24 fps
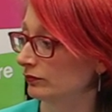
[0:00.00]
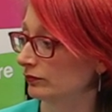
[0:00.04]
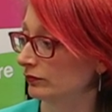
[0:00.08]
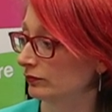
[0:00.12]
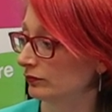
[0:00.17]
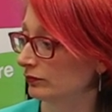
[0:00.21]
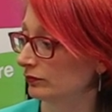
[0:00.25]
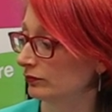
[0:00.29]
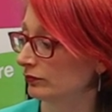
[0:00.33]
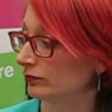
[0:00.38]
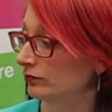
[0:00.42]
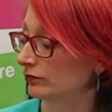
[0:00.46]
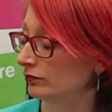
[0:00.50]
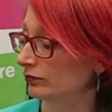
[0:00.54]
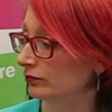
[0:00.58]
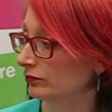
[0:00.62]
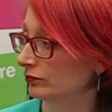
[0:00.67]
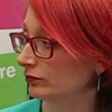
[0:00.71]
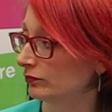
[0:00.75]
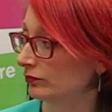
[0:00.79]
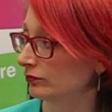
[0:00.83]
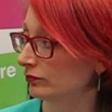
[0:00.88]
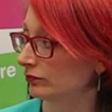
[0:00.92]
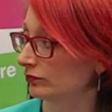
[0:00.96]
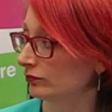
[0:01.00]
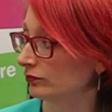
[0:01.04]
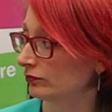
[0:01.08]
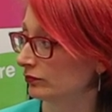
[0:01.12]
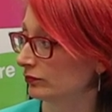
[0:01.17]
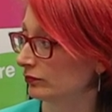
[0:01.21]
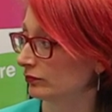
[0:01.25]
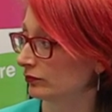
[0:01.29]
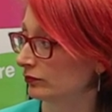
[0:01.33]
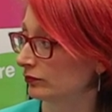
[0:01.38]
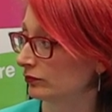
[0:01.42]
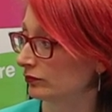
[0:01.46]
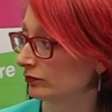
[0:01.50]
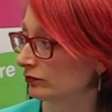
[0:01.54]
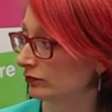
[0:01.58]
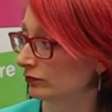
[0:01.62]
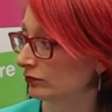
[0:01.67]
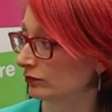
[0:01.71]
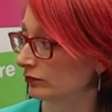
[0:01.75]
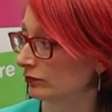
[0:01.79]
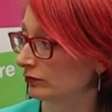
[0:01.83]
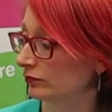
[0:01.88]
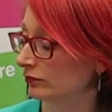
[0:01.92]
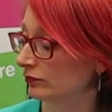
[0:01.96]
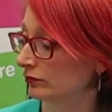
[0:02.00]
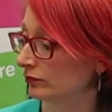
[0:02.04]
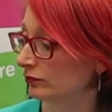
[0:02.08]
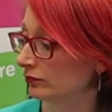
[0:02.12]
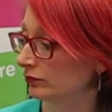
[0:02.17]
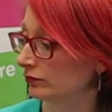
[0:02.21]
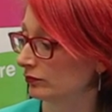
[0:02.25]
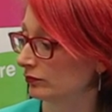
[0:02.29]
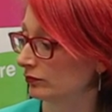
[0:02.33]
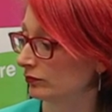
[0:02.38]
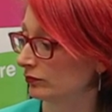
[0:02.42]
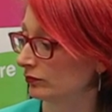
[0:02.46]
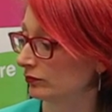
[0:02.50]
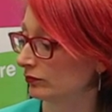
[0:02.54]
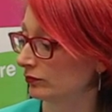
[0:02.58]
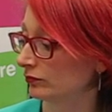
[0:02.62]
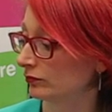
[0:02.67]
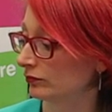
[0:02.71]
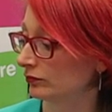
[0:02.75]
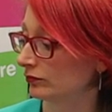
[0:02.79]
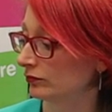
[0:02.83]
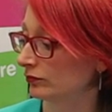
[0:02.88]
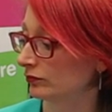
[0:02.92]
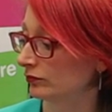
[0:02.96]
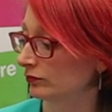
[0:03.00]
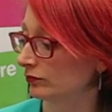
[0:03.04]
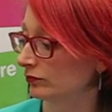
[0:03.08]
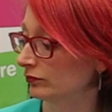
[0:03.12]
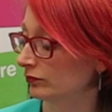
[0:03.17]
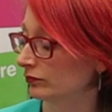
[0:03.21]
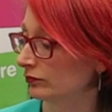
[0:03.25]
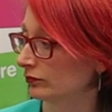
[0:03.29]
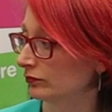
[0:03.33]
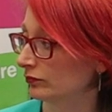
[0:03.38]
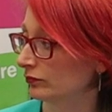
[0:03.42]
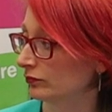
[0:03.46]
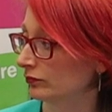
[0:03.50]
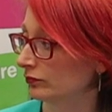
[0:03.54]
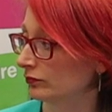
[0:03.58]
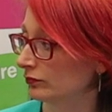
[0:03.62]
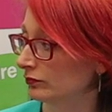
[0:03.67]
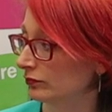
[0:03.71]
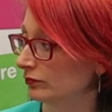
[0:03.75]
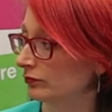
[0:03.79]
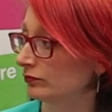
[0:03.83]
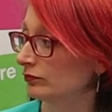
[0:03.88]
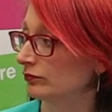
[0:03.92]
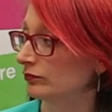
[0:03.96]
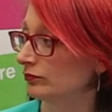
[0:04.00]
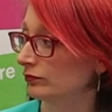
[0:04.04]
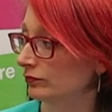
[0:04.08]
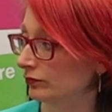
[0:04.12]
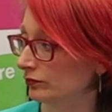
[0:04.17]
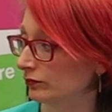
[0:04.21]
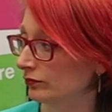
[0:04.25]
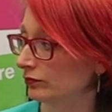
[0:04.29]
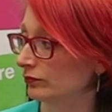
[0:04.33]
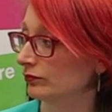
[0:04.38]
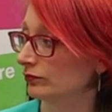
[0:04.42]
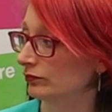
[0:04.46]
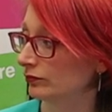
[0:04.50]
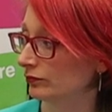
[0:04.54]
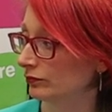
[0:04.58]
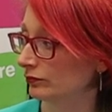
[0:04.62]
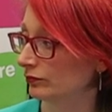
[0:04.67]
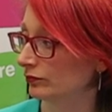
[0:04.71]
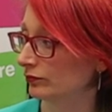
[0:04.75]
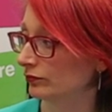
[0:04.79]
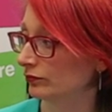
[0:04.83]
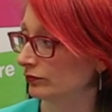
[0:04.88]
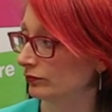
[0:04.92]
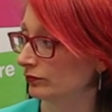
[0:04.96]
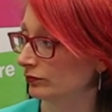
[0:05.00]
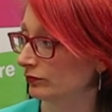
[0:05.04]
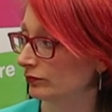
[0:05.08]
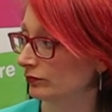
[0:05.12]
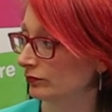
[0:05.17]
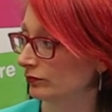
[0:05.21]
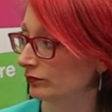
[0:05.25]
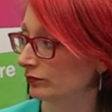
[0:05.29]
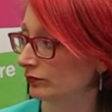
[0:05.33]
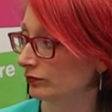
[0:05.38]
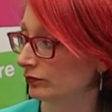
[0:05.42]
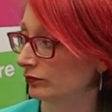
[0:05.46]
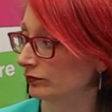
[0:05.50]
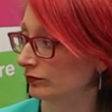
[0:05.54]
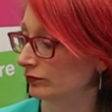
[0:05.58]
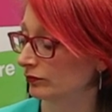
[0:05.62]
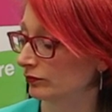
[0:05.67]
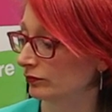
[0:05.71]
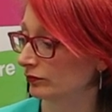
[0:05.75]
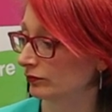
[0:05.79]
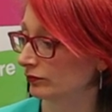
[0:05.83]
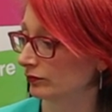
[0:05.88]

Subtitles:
No words are spoken by the person on screen.